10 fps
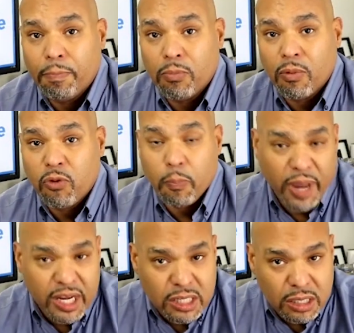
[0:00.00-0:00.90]
for
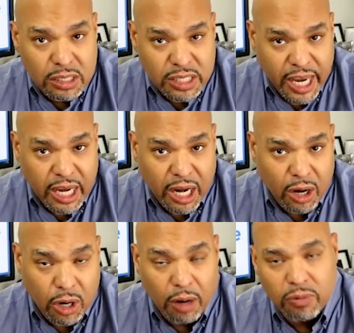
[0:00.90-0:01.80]
patient
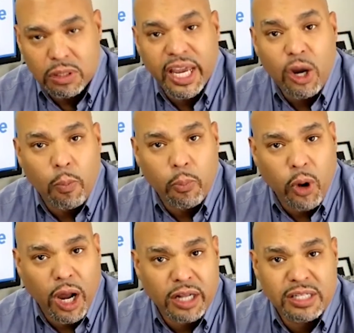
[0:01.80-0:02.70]
take home
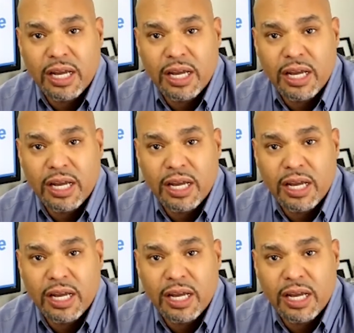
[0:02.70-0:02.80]
products